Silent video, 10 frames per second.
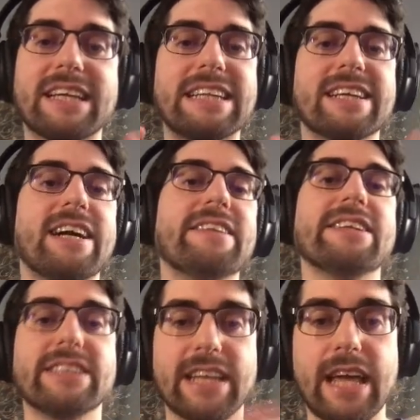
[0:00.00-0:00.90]
It
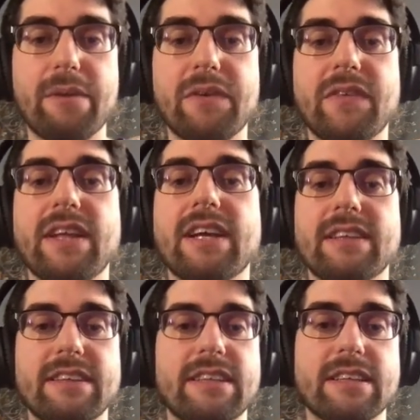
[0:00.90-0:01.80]
handles everything
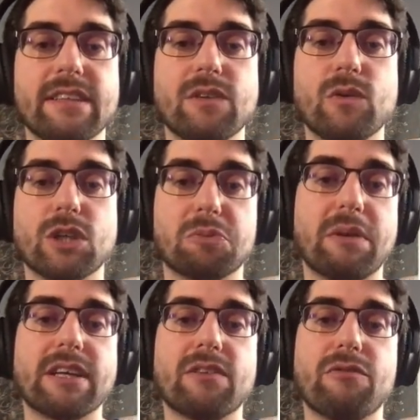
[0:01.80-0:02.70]
that you
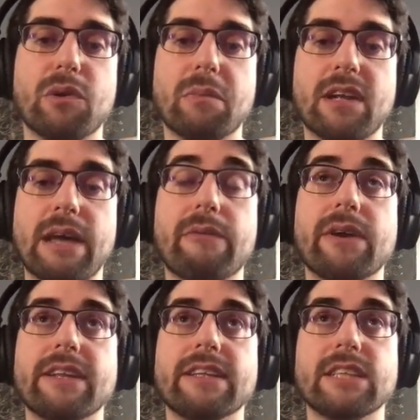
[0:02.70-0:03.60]
expect from a library
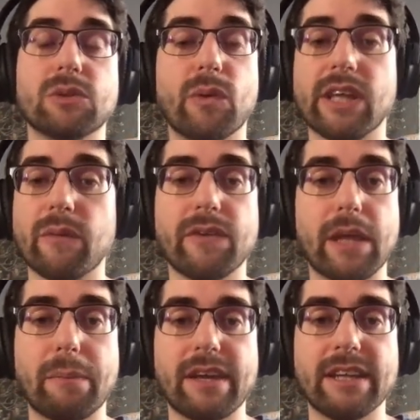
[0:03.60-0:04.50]
that is working with
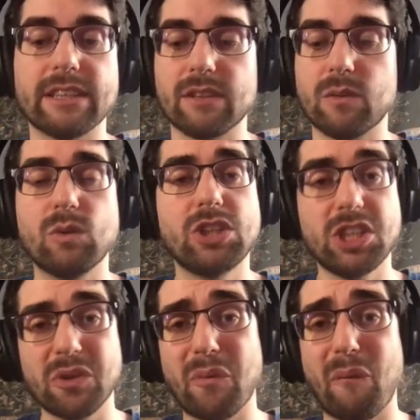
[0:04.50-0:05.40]
APNS, which is
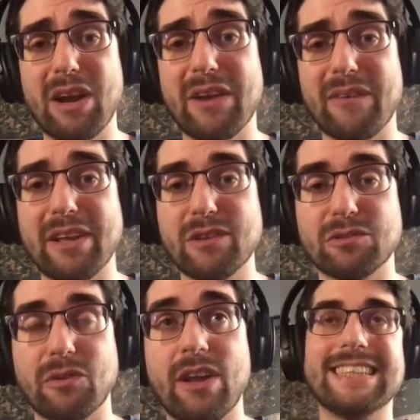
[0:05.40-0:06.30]
really, really useful.